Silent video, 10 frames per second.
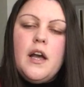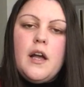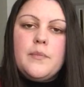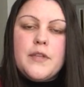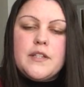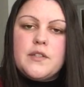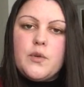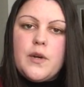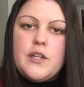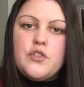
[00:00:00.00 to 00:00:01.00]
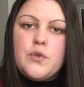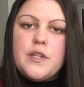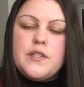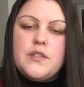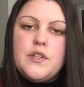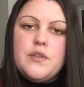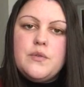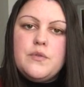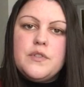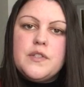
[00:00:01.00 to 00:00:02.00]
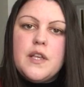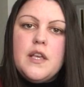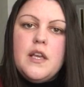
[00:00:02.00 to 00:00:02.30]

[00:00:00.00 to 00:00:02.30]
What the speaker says: That's a great choice to use.